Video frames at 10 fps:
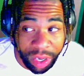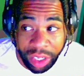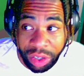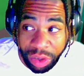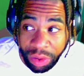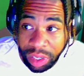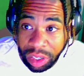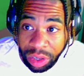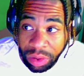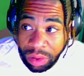he's doing
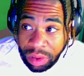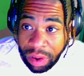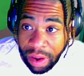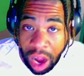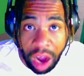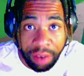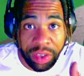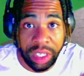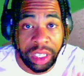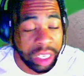too,
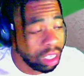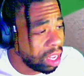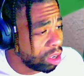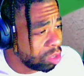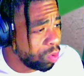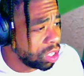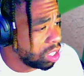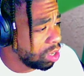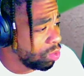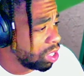obviously, like
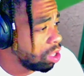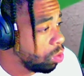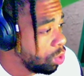especially with the when